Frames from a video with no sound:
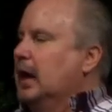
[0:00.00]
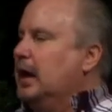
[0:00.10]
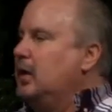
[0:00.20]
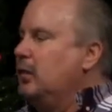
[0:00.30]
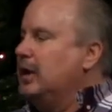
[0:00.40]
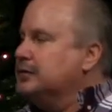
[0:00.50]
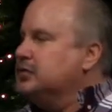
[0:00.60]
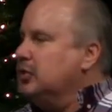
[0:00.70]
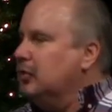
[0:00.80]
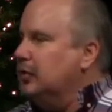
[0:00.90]
I know we have
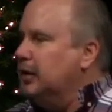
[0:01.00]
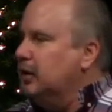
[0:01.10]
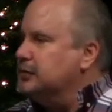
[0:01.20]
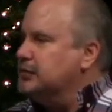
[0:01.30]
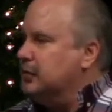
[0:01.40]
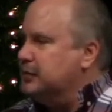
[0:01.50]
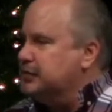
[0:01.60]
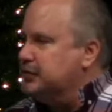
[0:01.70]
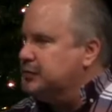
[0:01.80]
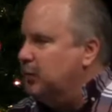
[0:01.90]
children in our
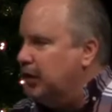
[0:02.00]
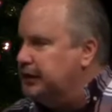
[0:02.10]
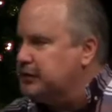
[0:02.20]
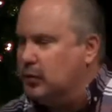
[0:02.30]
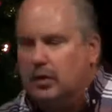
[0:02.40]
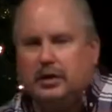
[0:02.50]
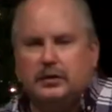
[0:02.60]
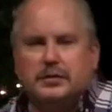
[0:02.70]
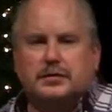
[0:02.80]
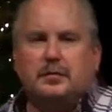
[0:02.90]
service this morning, so we're going to
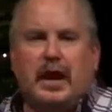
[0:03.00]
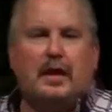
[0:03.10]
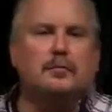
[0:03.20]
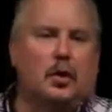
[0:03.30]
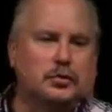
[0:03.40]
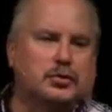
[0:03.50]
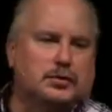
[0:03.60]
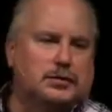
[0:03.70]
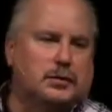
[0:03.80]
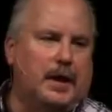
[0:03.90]
do some hand
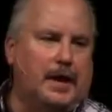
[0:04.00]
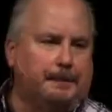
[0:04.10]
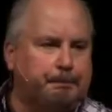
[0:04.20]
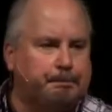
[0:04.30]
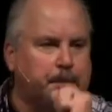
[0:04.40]
motions, okay?